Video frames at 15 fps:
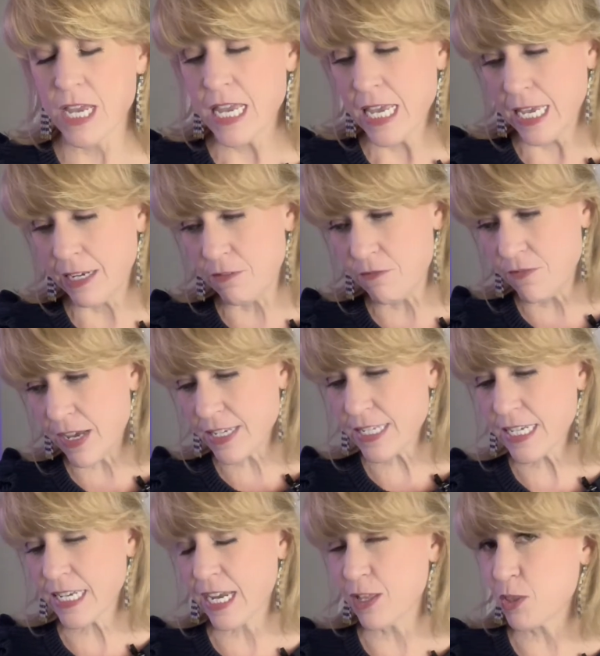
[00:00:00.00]

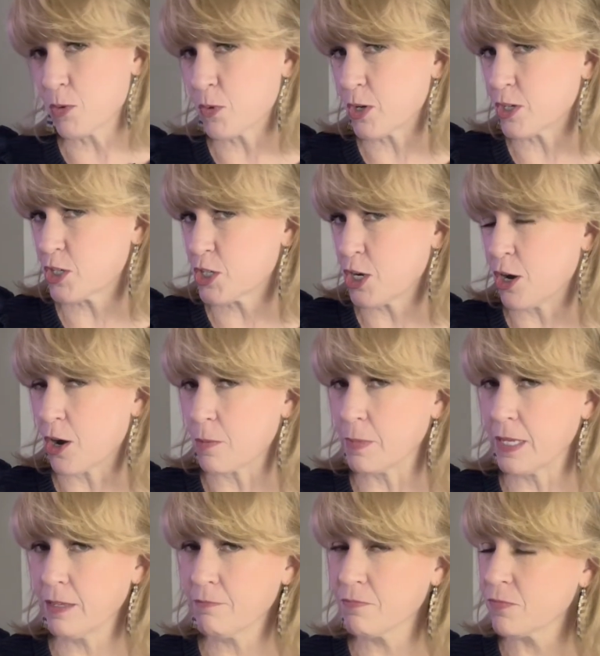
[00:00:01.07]
investigate the word
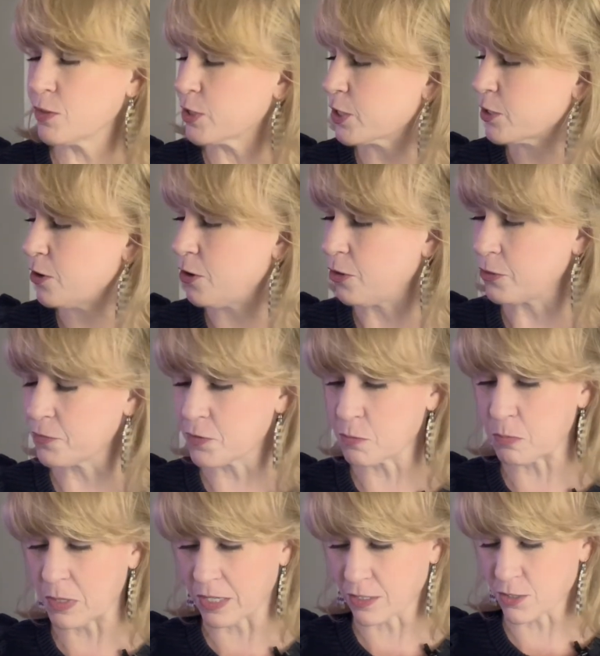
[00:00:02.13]
charming, look at all of the
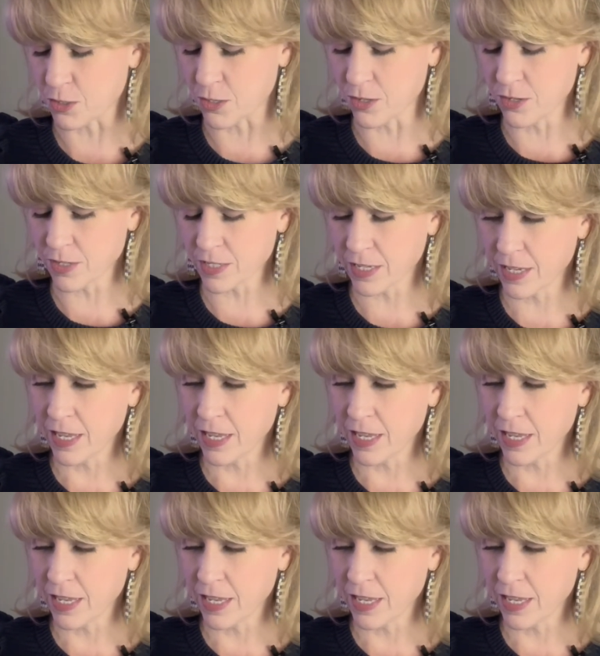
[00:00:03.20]
pictures,